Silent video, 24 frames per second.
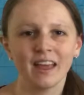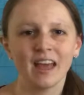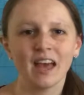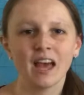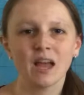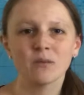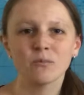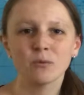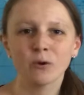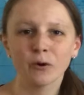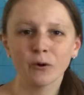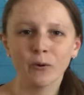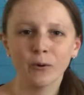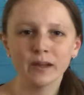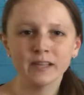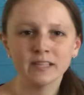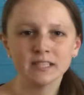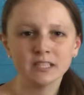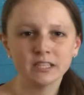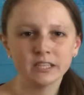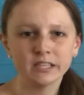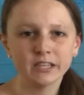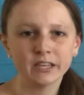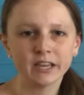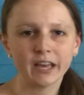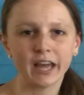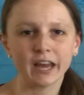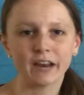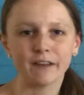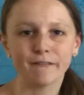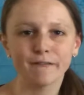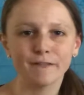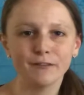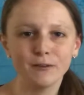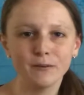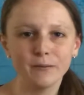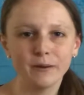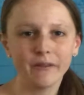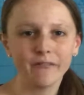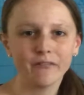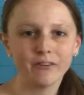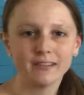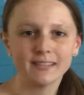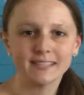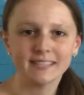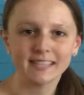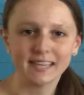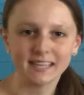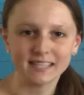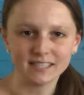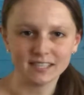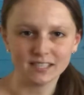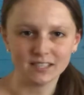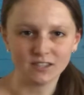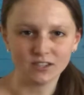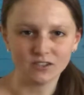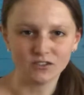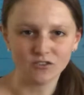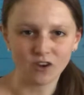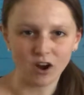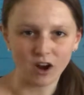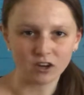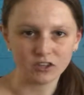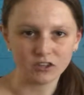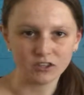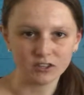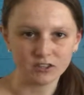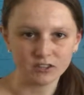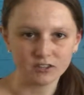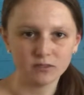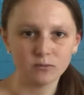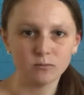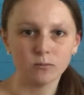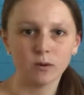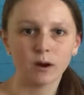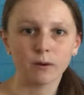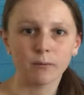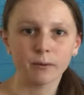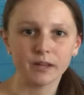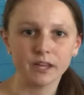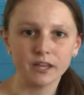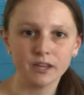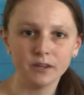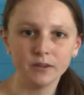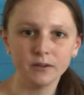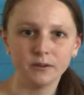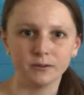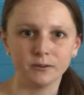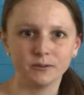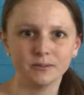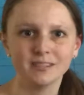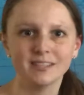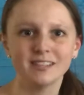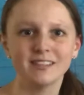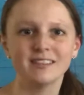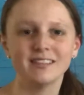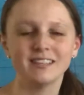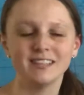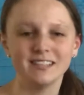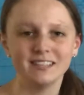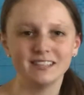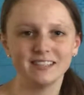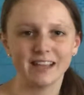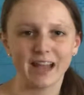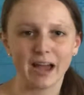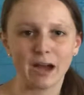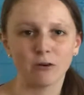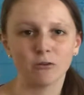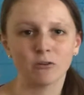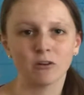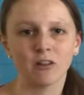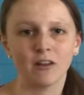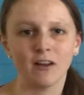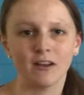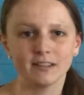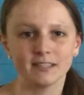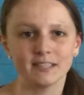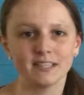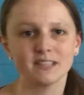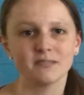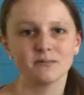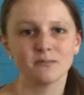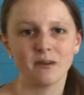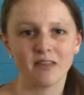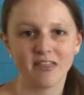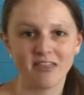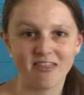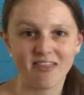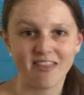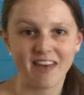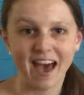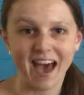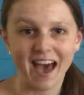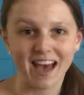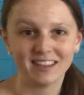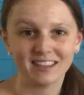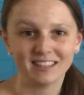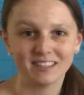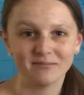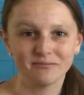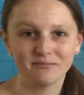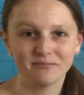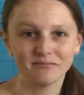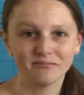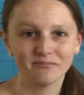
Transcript: And we're going to look at a few different sentence structures where we use these noun clauses with that.